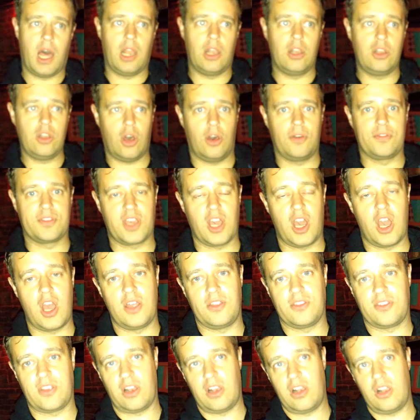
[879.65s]
A lot of
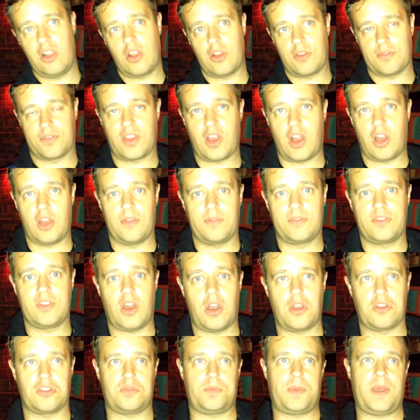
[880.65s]
curtains, a lot of kind of
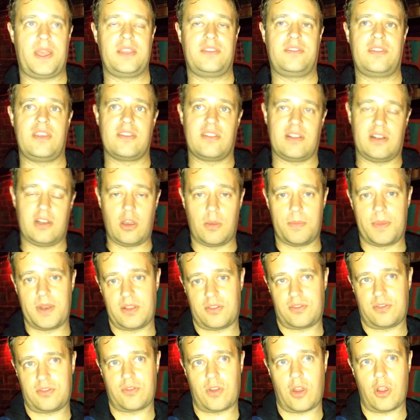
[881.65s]
dark spaces, a little
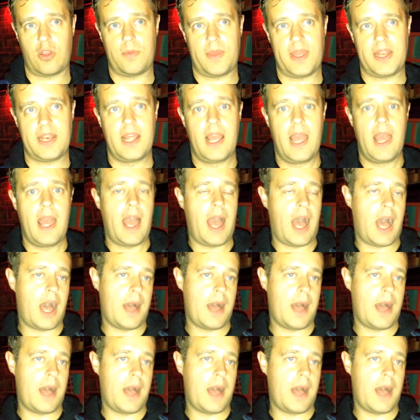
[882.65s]
bit of strobing.